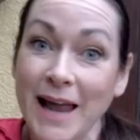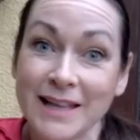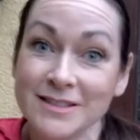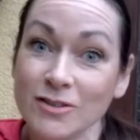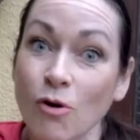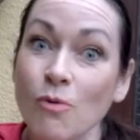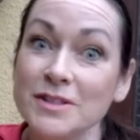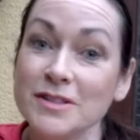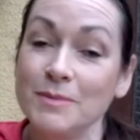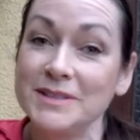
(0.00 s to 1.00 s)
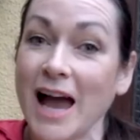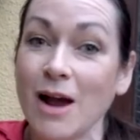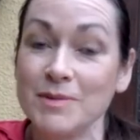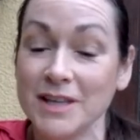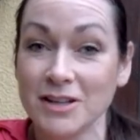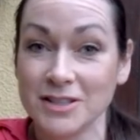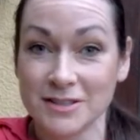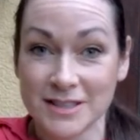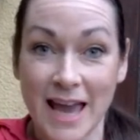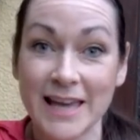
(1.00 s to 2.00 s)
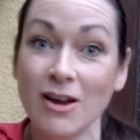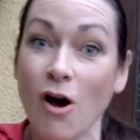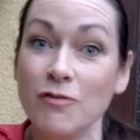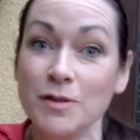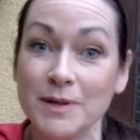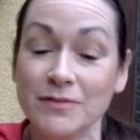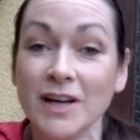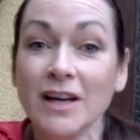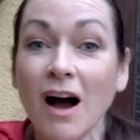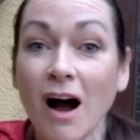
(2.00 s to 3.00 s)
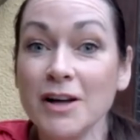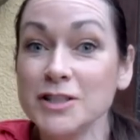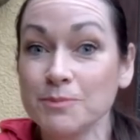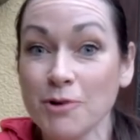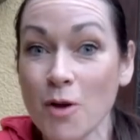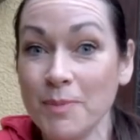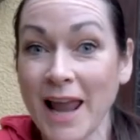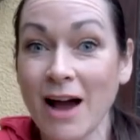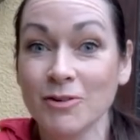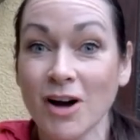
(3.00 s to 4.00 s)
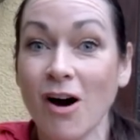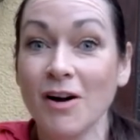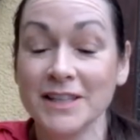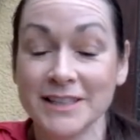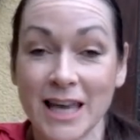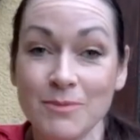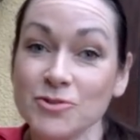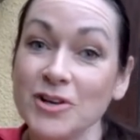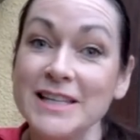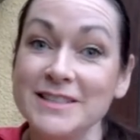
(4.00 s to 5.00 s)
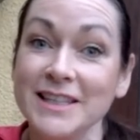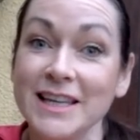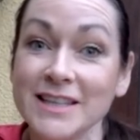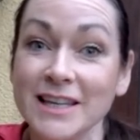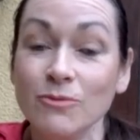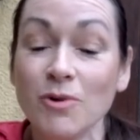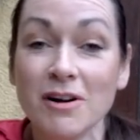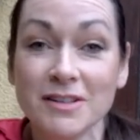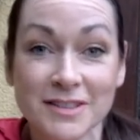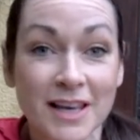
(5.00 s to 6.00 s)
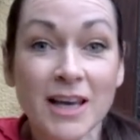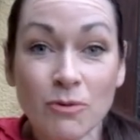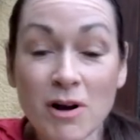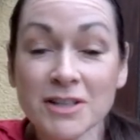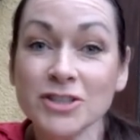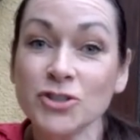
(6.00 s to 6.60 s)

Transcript: plants, always coming down with it. I just take it off with a bit of isopropyl alcohol and keep treating it and it works, works a